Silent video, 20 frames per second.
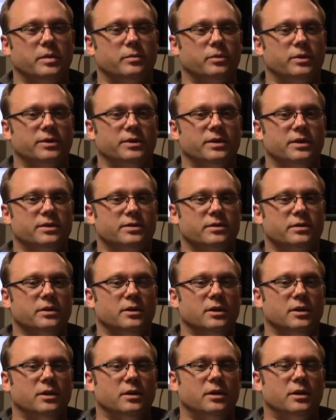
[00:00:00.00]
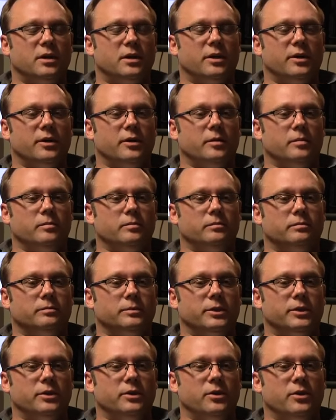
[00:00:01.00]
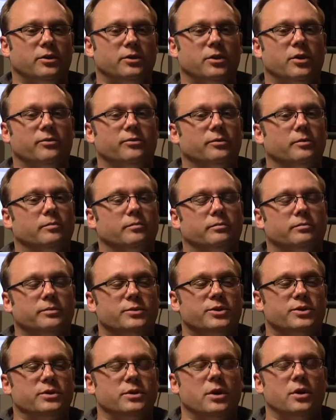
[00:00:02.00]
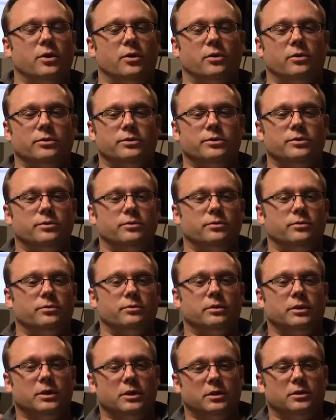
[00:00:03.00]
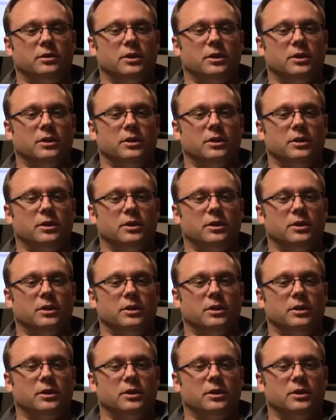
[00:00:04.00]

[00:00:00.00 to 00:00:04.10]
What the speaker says: But with this, you go from snow to